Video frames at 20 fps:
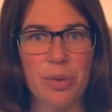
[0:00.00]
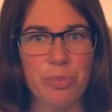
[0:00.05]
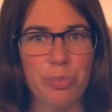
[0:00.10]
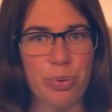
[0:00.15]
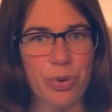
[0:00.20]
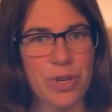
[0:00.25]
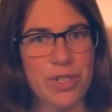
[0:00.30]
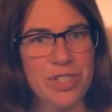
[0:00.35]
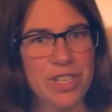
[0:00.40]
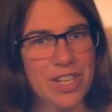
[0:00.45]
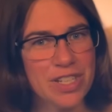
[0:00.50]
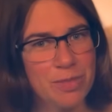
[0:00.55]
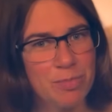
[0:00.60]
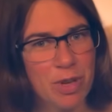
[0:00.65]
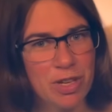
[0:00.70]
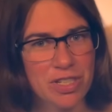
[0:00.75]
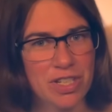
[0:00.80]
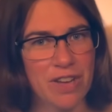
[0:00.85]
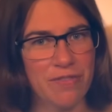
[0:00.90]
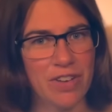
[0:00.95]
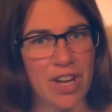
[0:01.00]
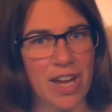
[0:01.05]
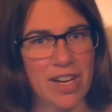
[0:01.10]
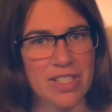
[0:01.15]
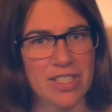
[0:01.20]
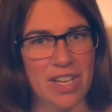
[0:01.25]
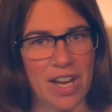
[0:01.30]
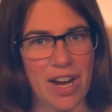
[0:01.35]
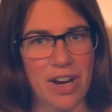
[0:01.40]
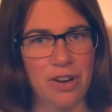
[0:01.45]
Princess must have
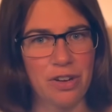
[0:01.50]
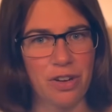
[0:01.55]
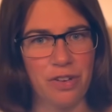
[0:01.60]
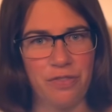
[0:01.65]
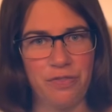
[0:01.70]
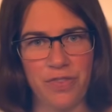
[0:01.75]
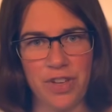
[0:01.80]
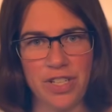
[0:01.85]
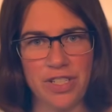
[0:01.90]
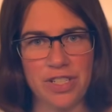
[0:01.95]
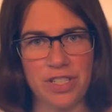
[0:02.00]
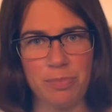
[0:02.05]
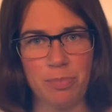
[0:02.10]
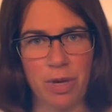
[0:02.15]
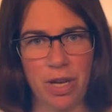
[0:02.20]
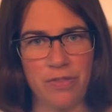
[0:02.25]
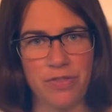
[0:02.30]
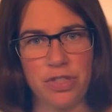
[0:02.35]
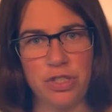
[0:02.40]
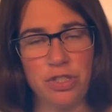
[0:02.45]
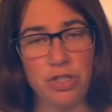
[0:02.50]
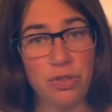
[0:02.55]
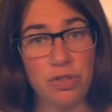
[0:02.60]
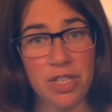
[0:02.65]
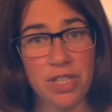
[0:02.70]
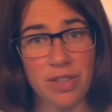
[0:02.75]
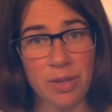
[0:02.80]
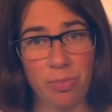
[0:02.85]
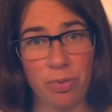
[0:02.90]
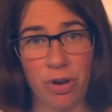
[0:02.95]
gotten tired of fitness buffs
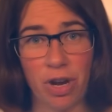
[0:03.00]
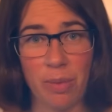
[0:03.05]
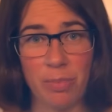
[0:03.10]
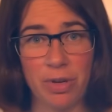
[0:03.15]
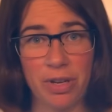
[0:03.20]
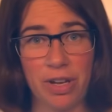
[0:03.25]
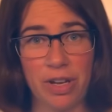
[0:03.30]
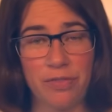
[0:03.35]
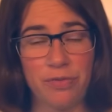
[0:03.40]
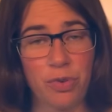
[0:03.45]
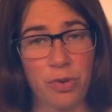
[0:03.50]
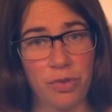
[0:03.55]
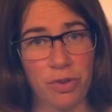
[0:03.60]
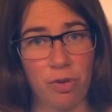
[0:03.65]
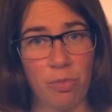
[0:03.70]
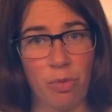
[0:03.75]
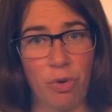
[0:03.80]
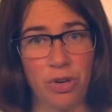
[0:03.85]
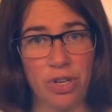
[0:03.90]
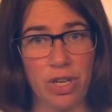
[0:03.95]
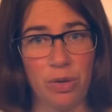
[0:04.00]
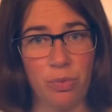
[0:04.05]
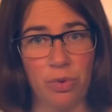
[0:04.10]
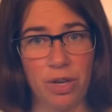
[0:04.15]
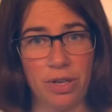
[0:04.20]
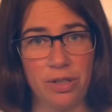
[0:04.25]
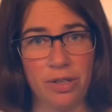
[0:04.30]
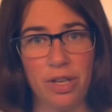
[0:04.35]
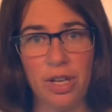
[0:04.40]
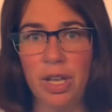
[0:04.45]
using the promenade for their morning
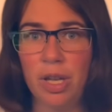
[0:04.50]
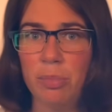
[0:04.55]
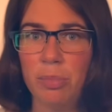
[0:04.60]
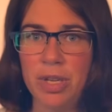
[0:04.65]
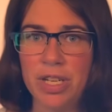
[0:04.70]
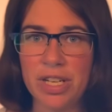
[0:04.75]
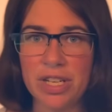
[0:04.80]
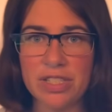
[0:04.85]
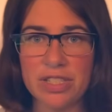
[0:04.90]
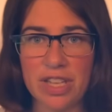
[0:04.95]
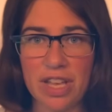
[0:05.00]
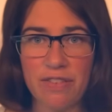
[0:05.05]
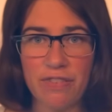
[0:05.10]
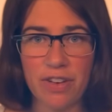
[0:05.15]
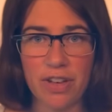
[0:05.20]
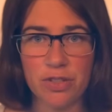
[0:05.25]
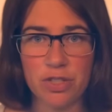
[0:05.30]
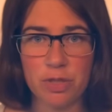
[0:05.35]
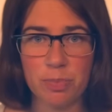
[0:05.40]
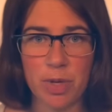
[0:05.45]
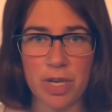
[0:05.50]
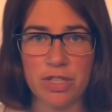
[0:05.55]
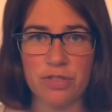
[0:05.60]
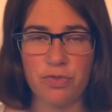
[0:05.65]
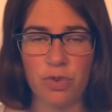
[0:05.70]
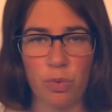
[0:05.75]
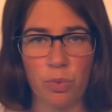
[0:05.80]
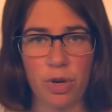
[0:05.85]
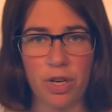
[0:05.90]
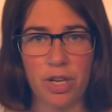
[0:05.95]
run, because they found space
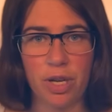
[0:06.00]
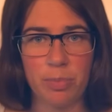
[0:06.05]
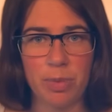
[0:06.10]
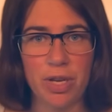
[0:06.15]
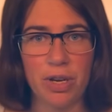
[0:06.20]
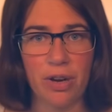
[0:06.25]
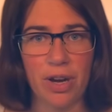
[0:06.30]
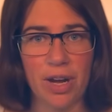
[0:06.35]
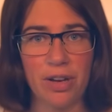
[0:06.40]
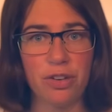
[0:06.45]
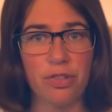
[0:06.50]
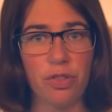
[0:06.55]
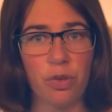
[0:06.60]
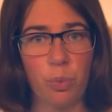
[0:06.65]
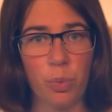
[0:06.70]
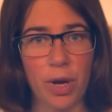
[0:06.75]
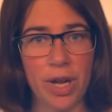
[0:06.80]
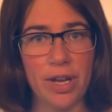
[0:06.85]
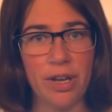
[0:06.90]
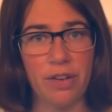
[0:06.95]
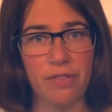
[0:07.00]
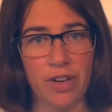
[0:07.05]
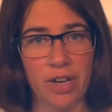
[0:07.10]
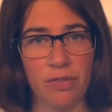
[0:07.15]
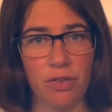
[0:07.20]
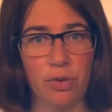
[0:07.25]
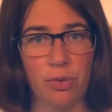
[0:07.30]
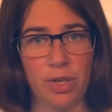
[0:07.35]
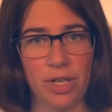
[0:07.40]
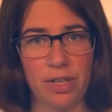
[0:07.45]
for one up here out of the way of
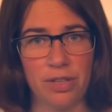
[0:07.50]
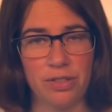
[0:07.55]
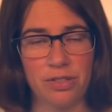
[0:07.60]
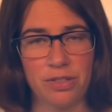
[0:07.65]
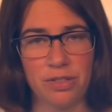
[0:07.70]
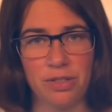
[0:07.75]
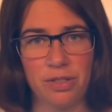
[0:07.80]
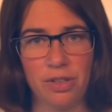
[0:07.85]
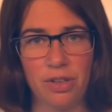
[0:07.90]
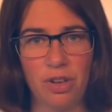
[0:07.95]
everyone else.